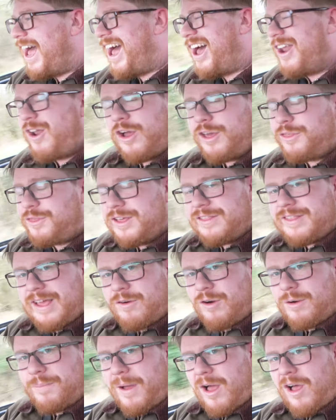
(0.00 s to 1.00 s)
and I think
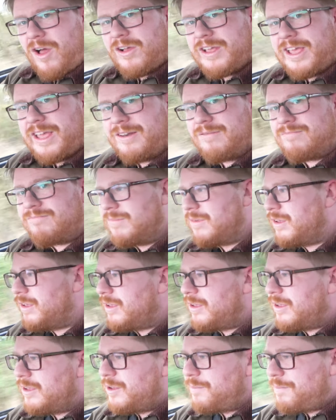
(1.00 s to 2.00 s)
they're a bargain.
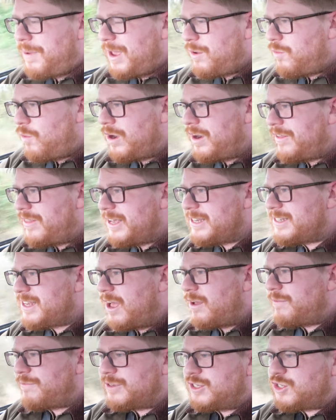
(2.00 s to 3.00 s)
Pick one of these
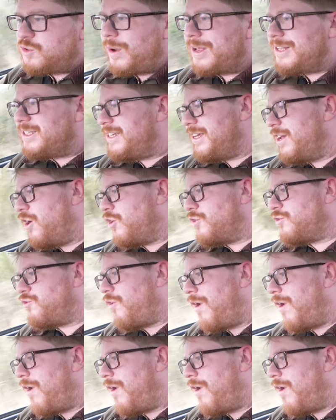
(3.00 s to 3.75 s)
up for 20 odd